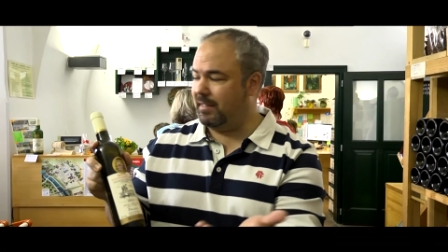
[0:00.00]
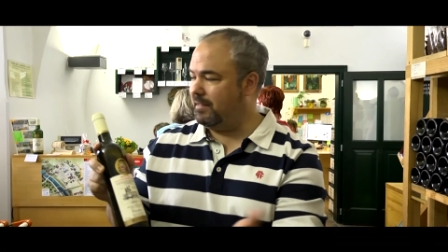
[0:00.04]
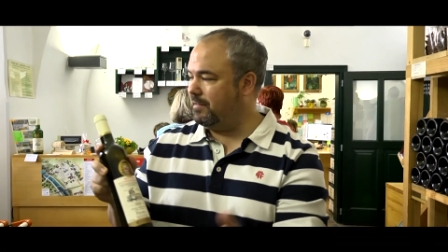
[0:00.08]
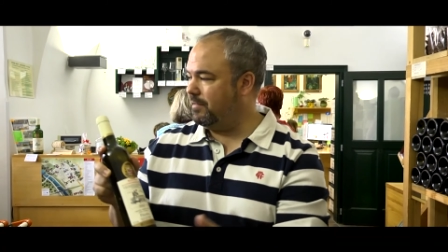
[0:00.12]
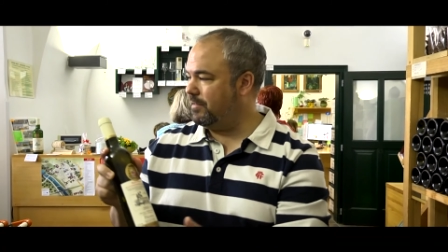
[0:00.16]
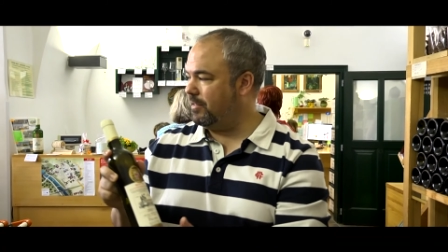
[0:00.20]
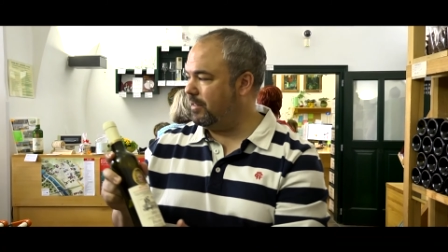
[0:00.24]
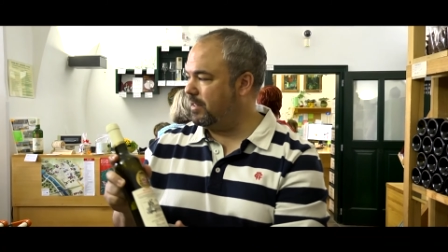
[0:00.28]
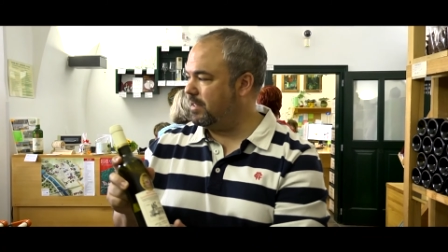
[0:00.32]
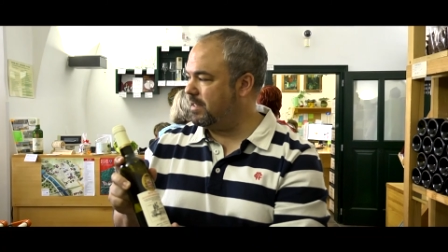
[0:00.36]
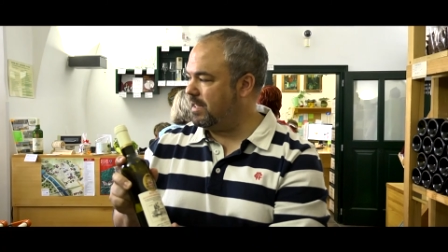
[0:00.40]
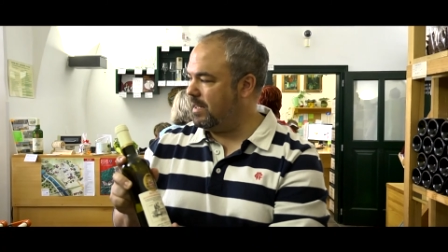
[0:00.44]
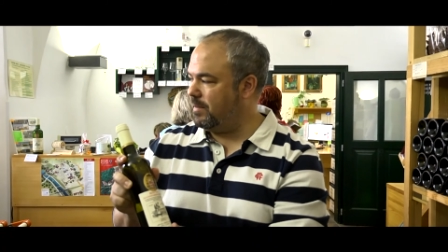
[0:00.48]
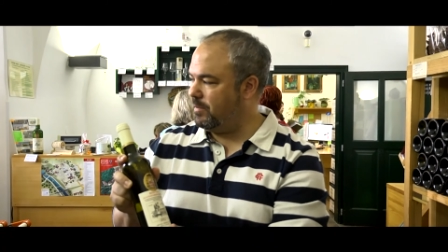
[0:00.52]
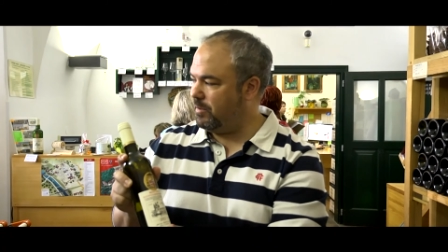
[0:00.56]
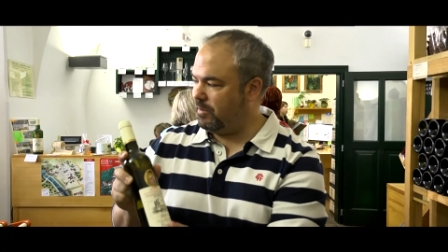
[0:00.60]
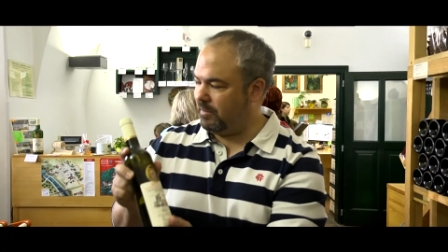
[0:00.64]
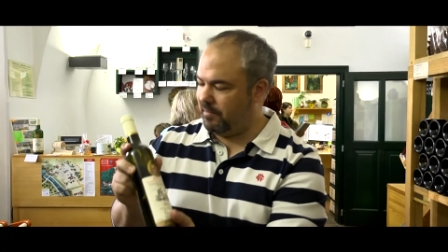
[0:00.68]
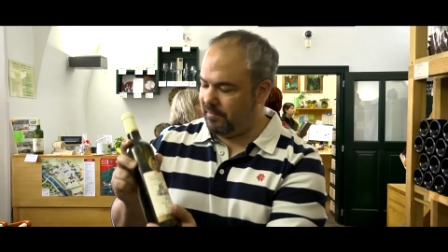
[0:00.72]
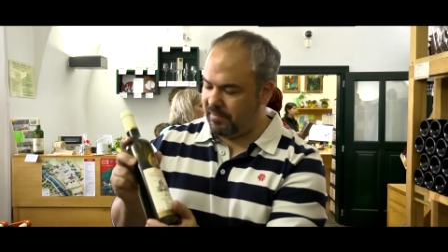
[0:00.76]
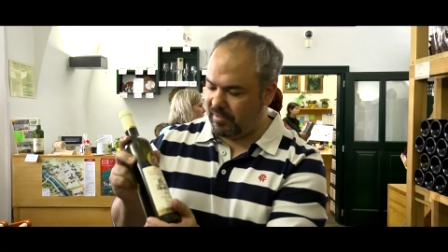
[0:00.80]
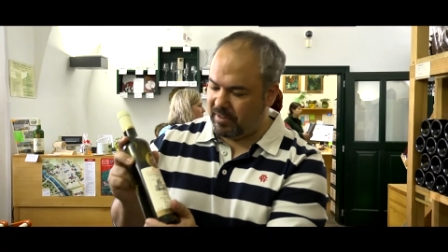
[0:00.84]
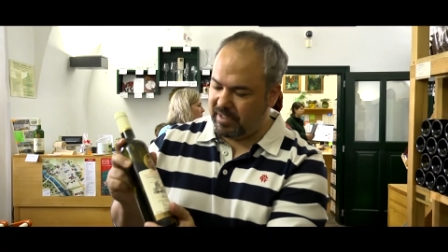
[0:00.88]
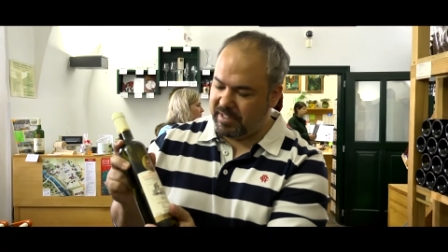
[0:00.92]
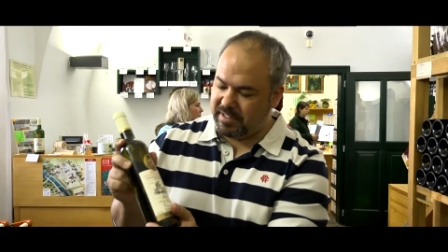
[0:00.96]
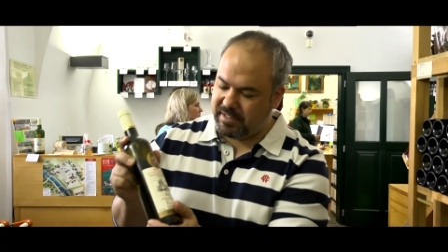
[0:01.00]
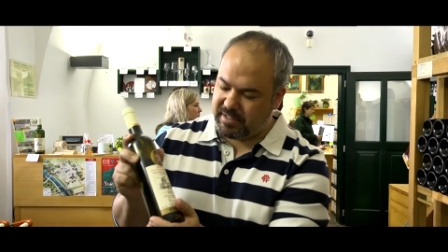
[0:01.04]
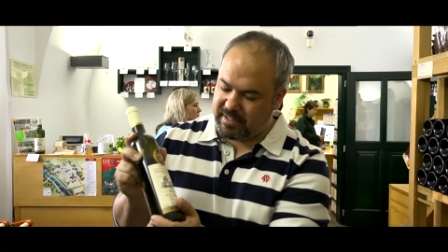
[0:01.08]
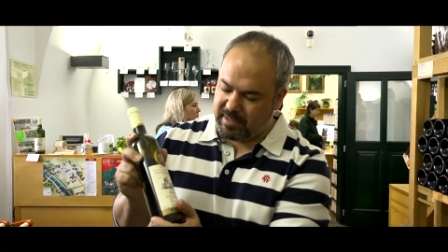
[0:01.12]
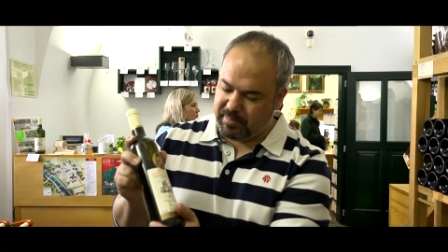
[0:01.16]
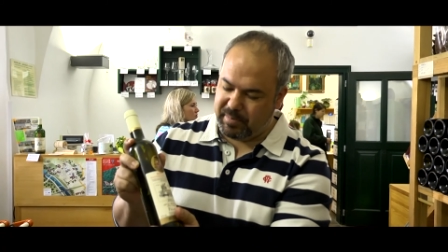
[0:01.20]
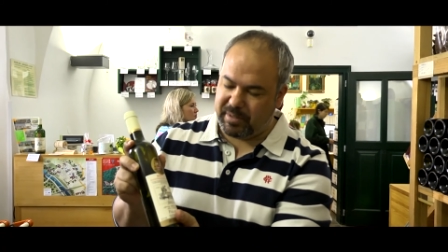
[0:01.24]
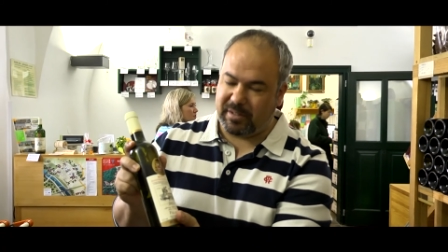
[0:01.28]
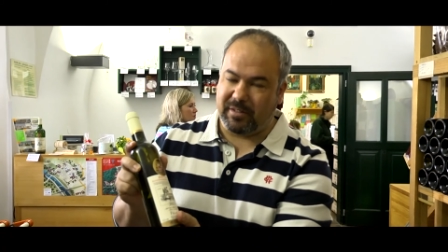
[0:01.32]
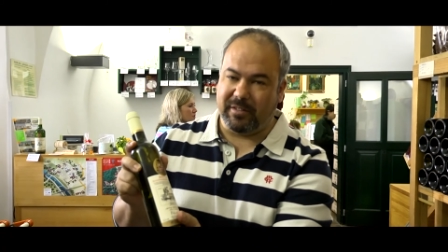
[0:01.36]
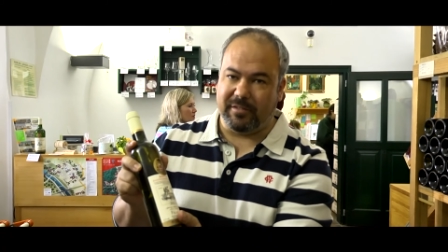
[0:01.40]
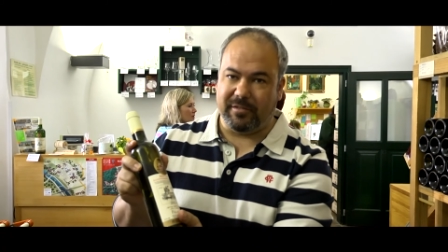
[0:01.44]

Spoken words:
for example, a very typical